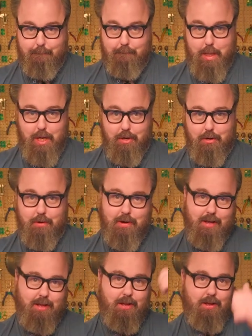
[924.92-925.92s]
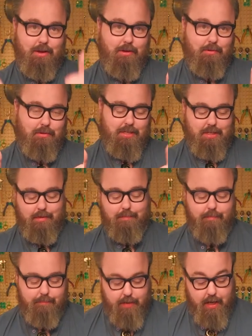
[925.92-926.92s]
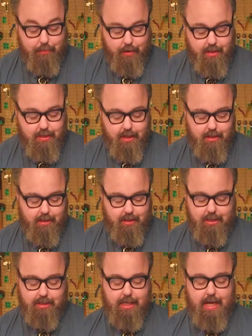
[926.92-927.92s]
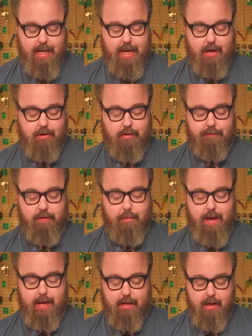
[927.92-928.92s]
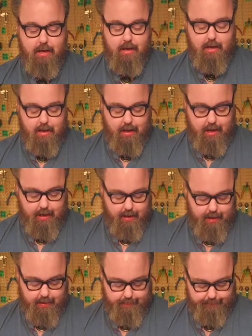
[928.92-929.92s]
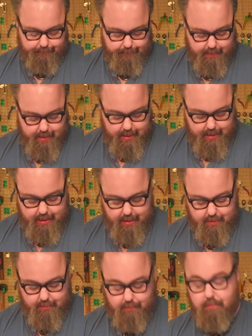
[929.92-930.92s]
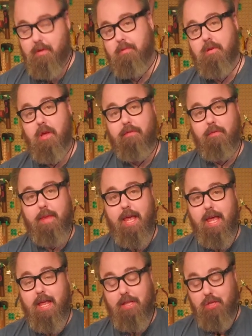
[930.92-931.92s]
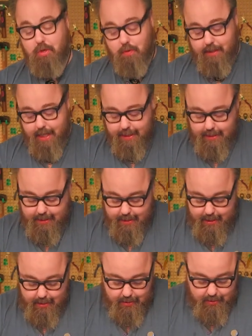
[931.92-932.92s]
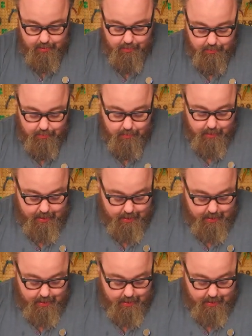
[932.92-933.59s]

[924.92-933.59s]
bow. Awesome, but I'm pretty certain I can just sand it out off the back. And we will go from there to get it into